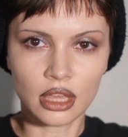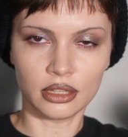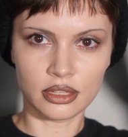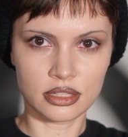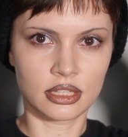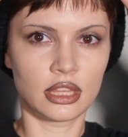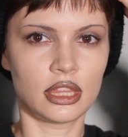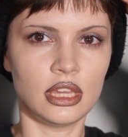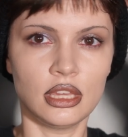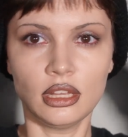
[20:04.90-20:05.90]
is
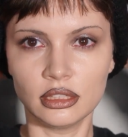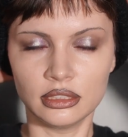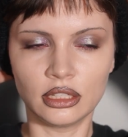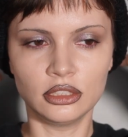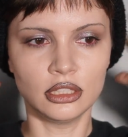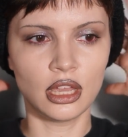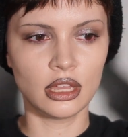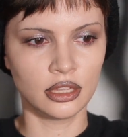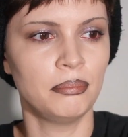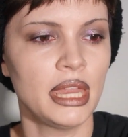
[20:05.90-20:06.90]
the little
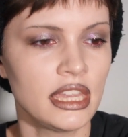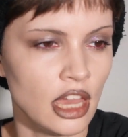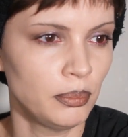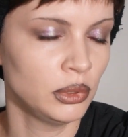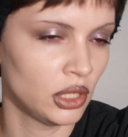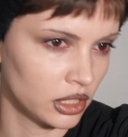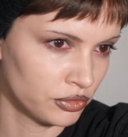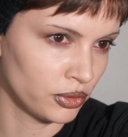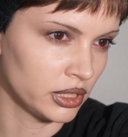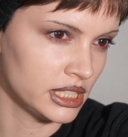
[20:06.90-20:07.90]
makeup look for the